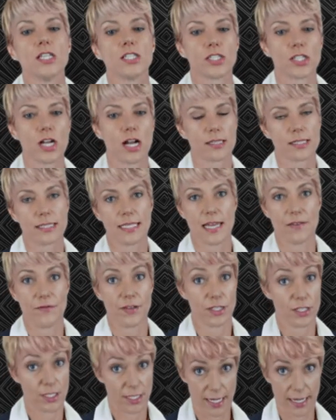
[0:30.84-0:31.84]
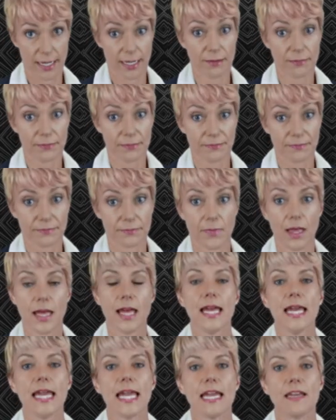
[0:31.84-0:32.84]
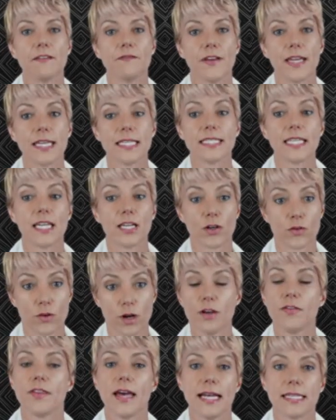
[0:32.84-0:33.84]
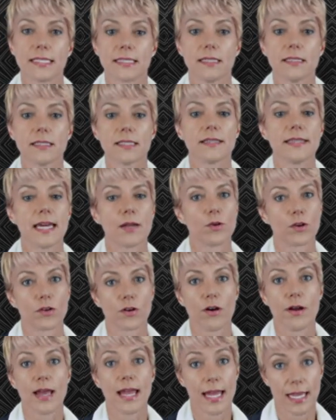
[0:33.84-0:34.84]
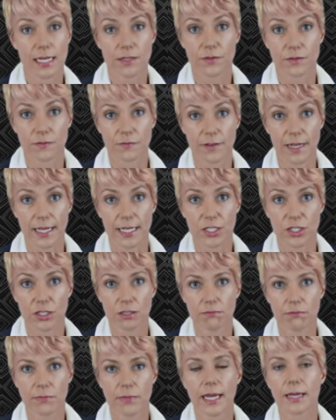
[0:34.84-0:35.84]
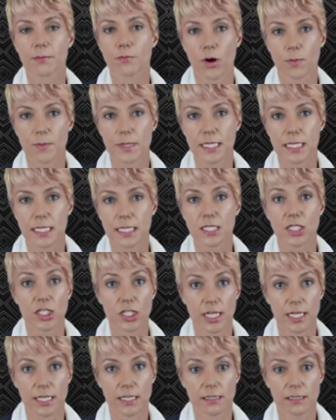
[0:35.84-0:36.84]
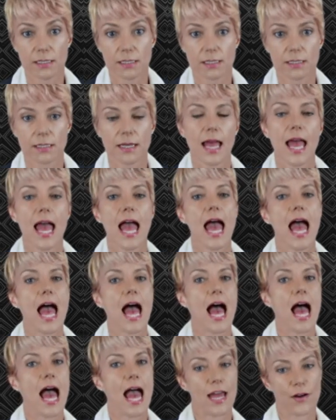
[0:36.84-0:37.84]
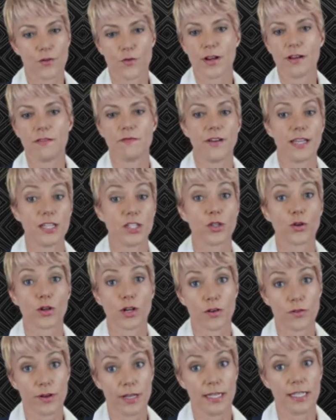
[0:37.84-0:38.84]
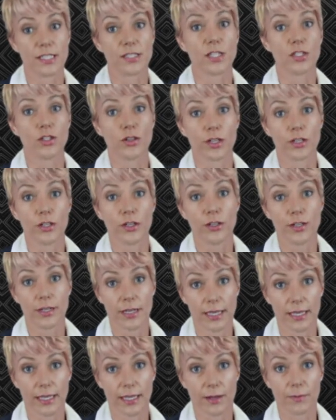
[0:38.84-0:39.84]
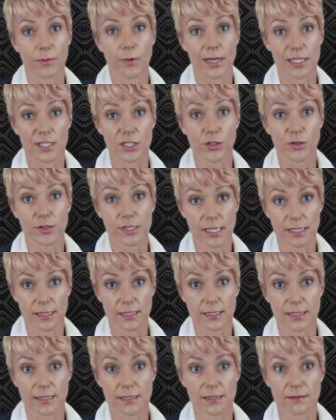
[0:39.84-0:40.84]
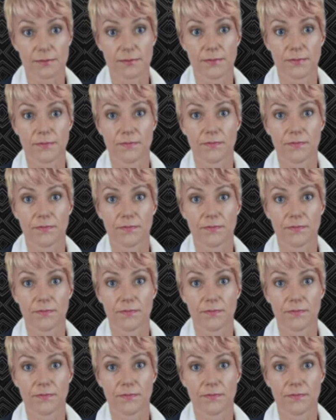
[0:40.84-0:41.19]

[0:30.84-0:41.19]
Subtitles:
Start saving today, invest in growth assets that will grow ahead of inflation, like property and shares, and reinvent your career so that you can earn an income well into your 60s.